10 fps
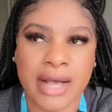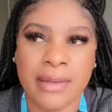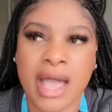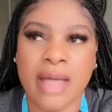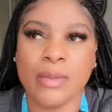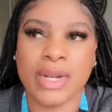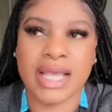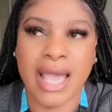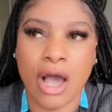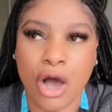And then when I
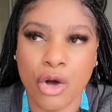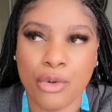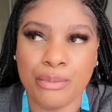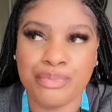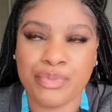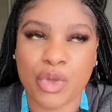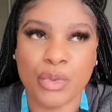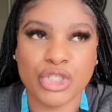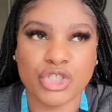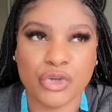get home,
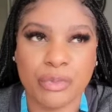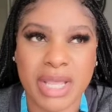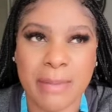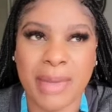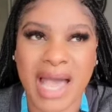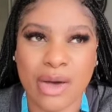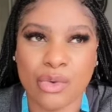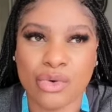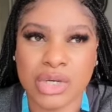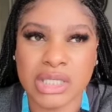which should be
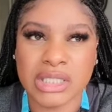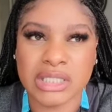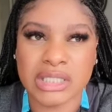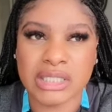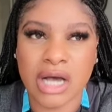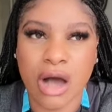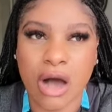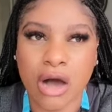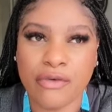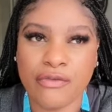about
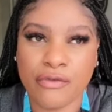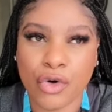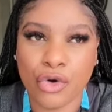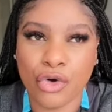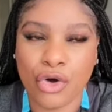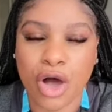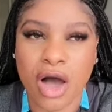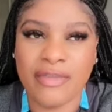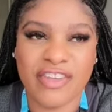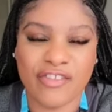half four,
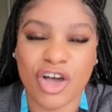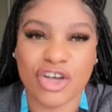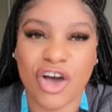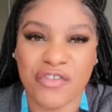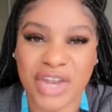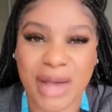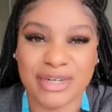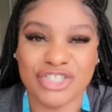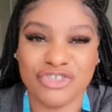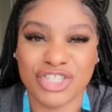I've got half an
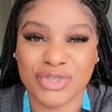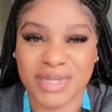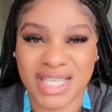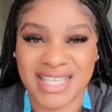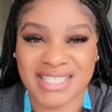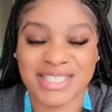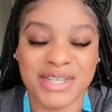hour to drink two of these.